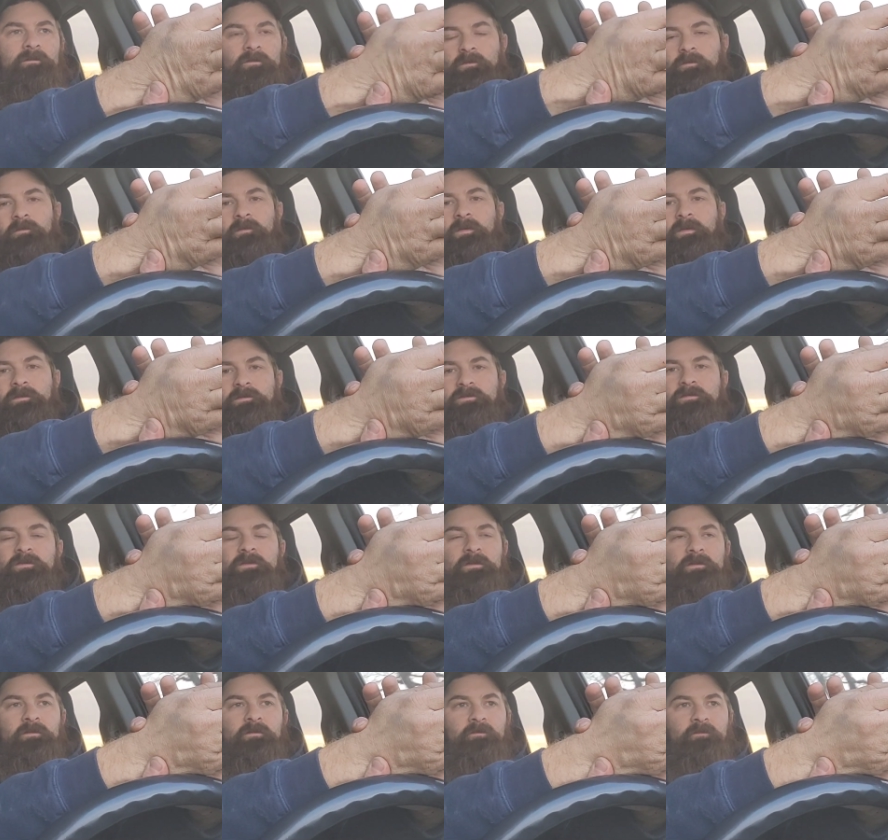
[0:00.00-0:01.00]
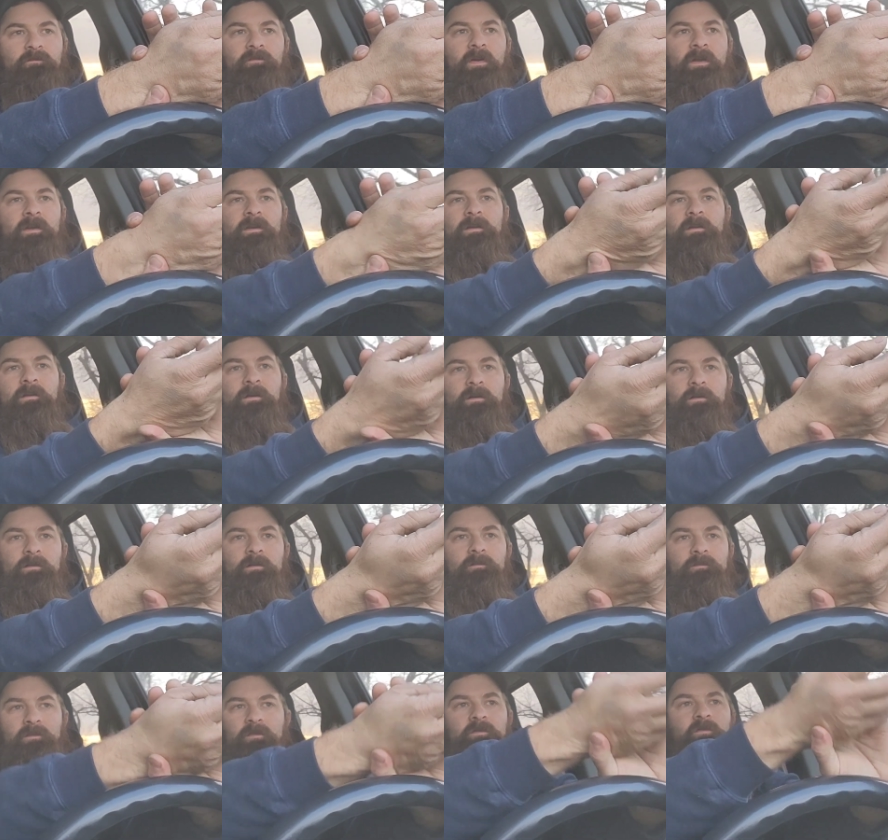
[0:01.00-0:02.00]
you'd eventually, and you were fighting it hard
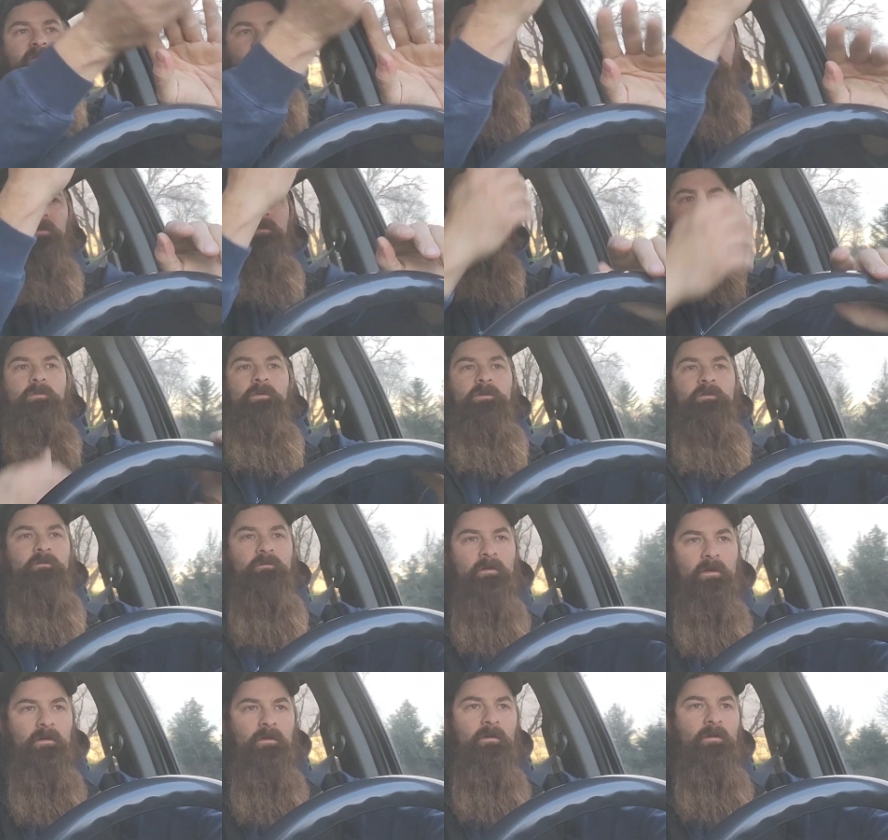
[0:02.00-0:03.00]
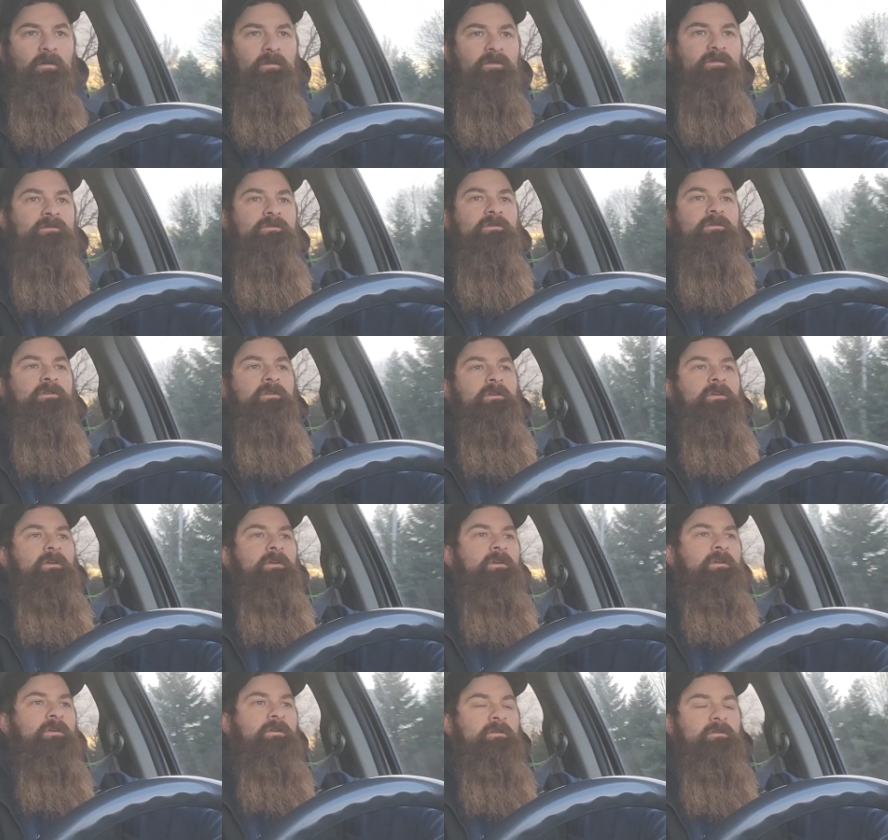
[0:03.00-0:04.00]
enough, you'd spin your wrist right off.
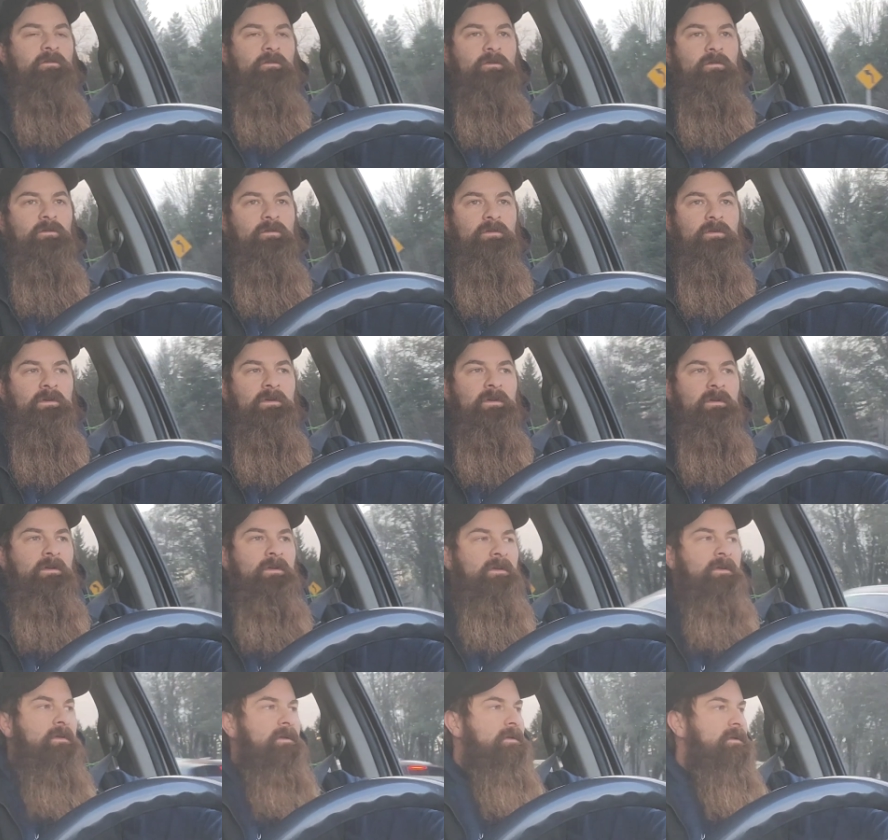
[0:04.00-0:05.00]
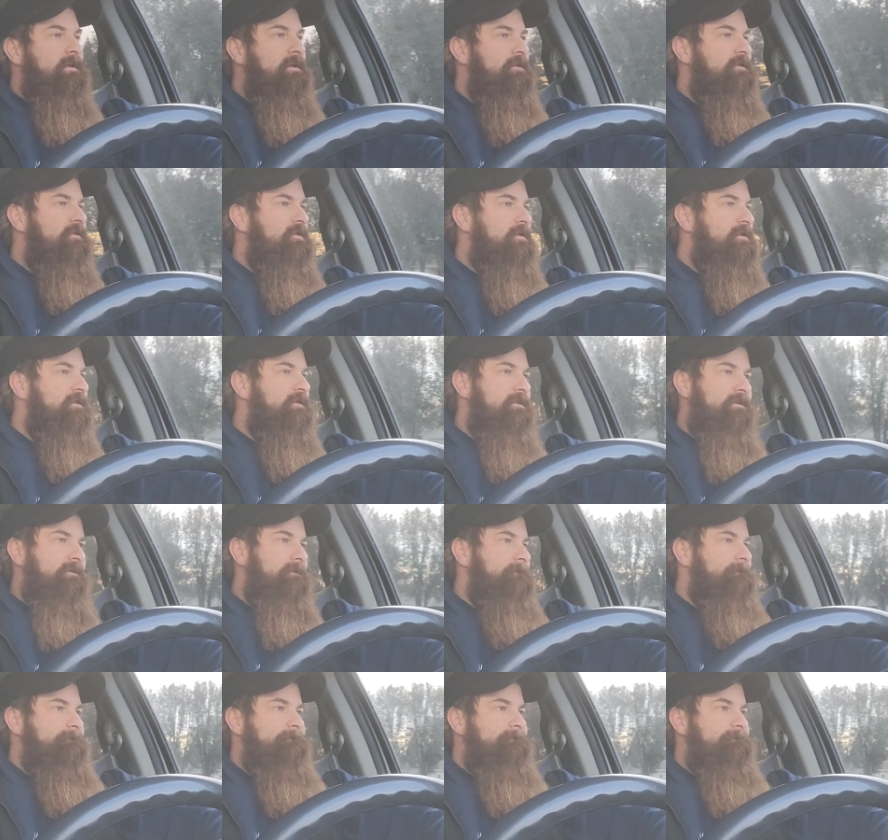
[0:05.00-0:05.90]
So it's just